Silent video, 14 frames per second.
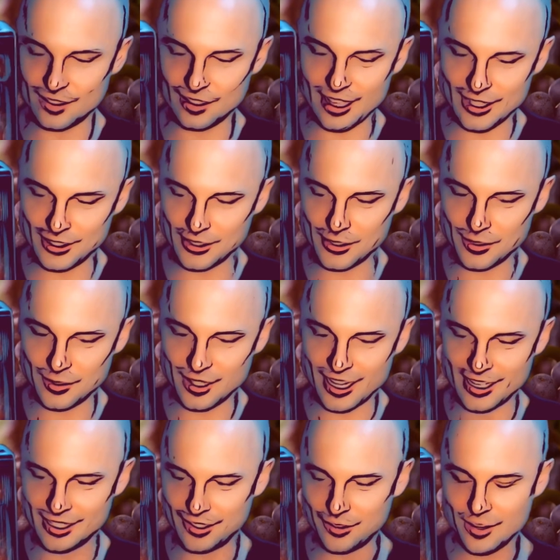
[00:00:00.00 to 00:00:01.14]
I still kind
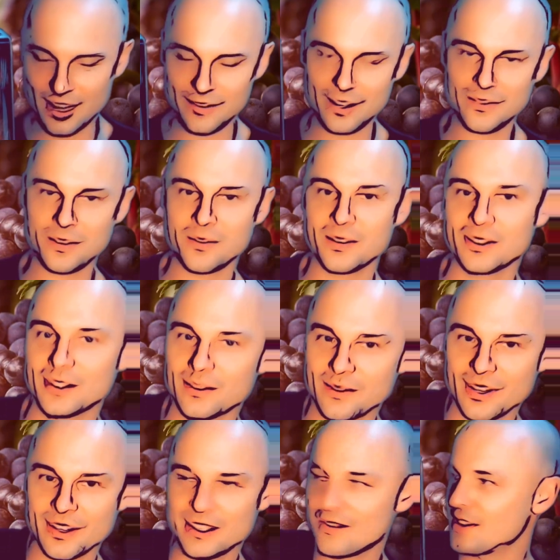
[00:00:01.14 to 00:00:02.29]
of crave it every once in a
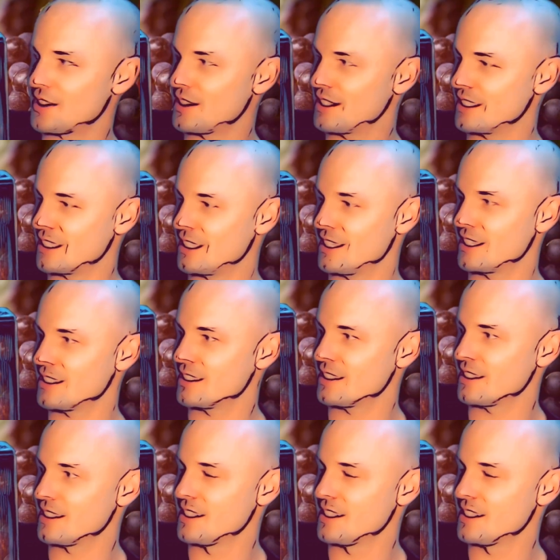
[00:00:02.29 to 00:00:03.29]
while, even on this cleanse.